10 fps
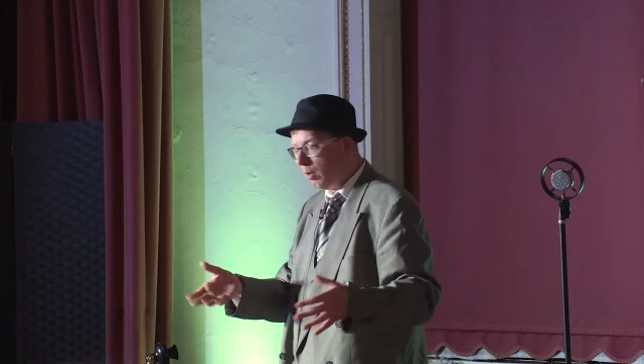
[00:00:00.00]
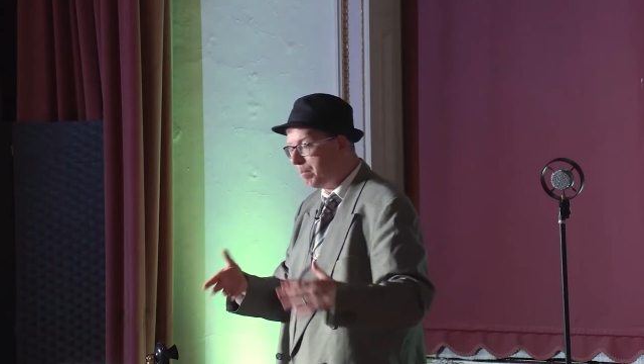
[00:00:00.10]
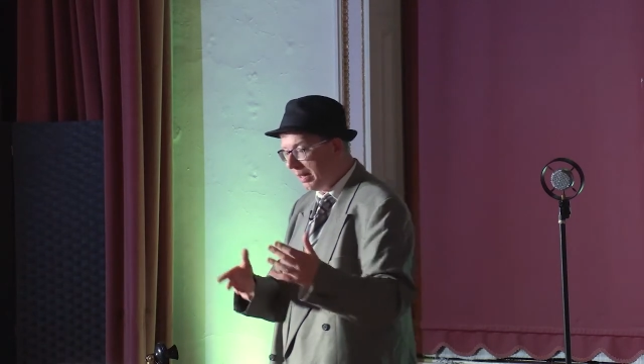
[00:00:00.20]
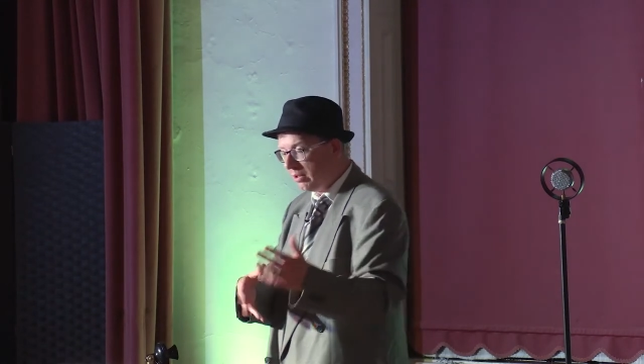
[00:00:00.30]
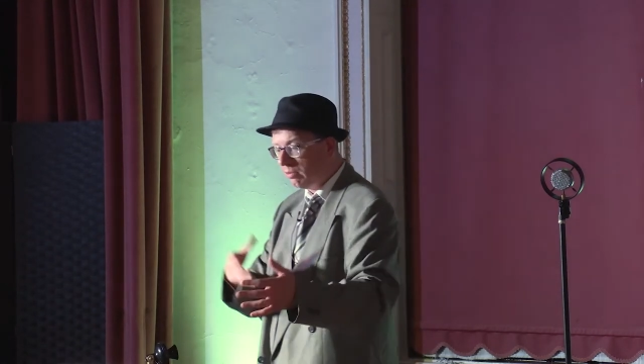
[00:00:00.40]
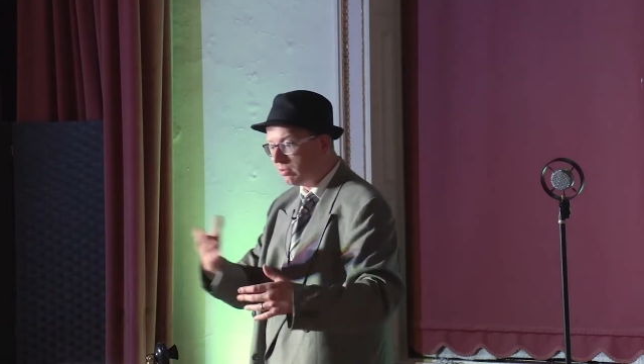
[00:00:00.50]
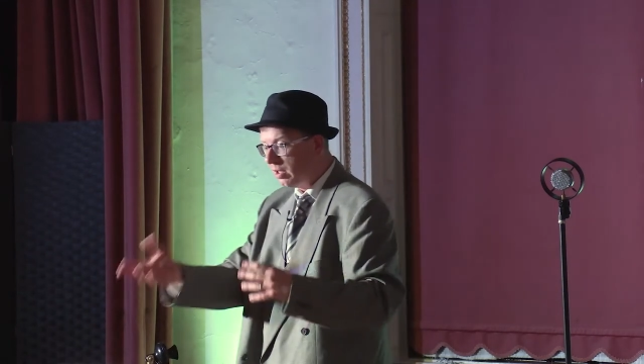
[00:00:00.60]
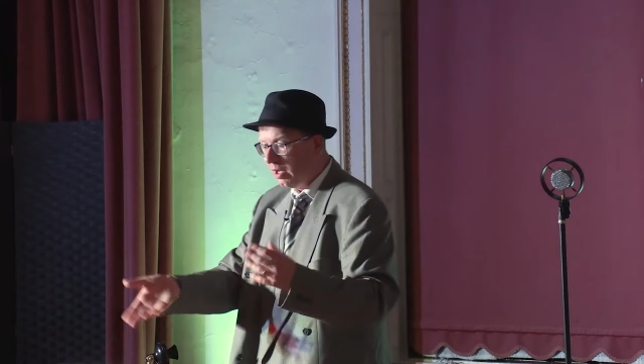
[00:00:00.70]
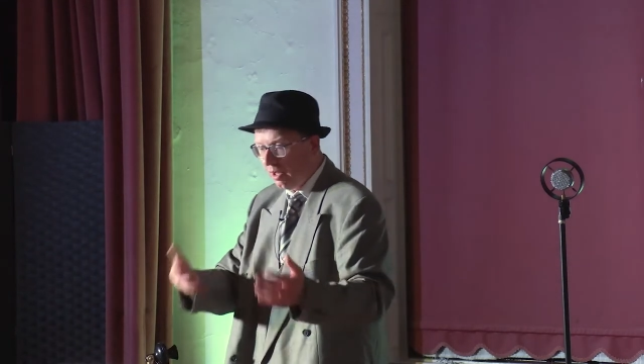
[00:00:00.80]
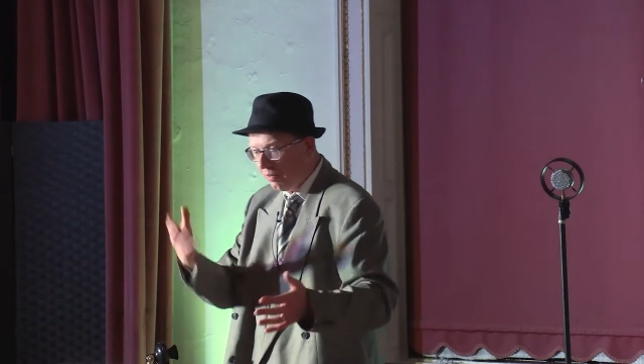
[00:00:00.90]
will
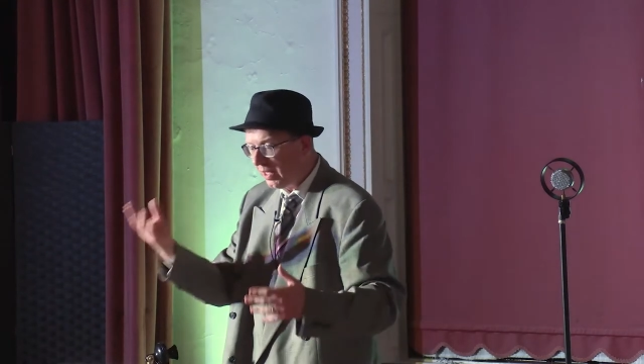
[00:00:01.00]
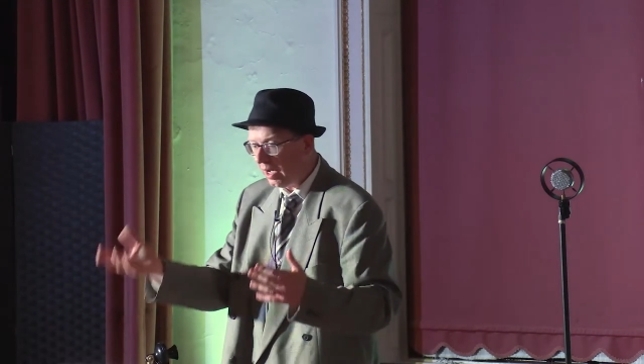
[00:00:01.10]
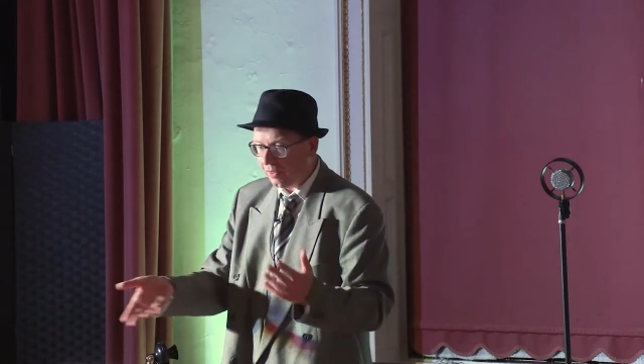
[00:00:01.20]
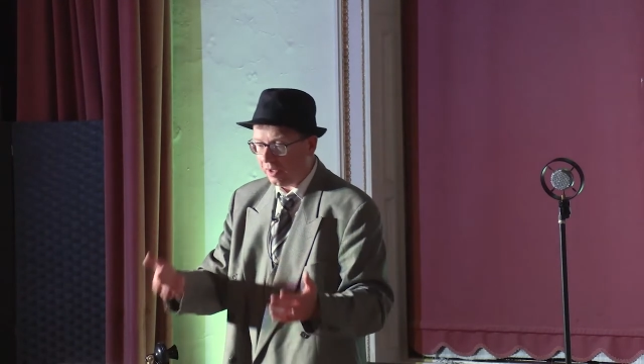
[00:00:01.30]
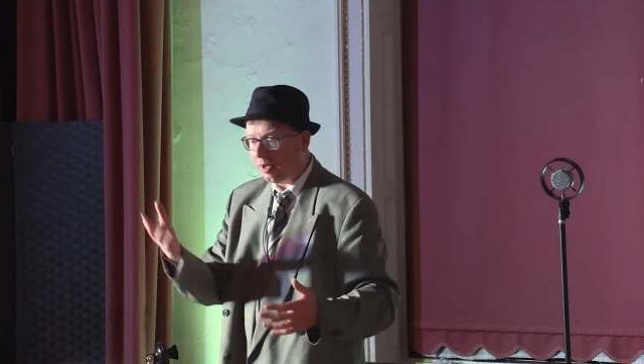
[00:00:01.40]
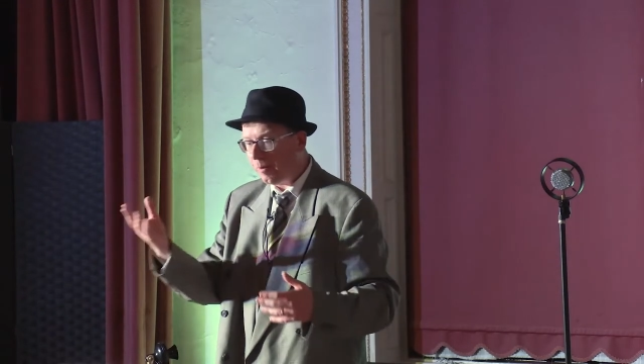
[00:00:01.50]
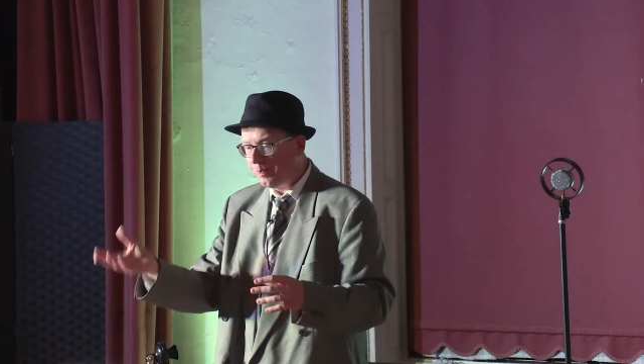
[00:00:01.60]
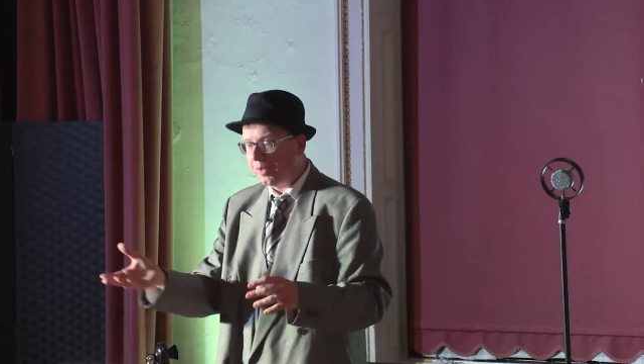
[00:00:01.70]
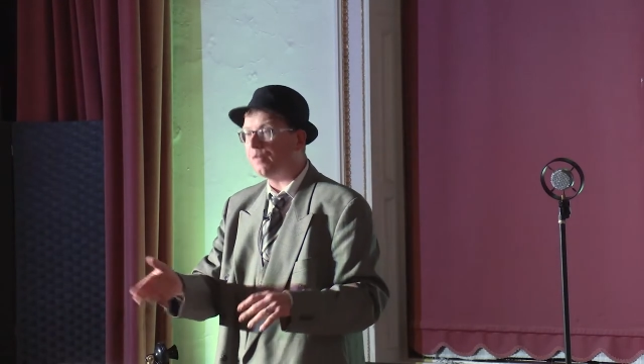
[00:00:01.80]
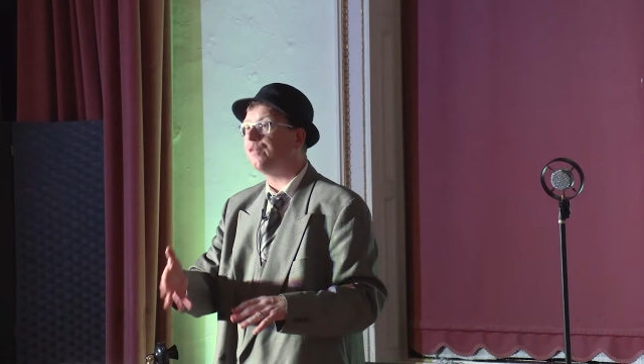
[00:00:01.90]
build the other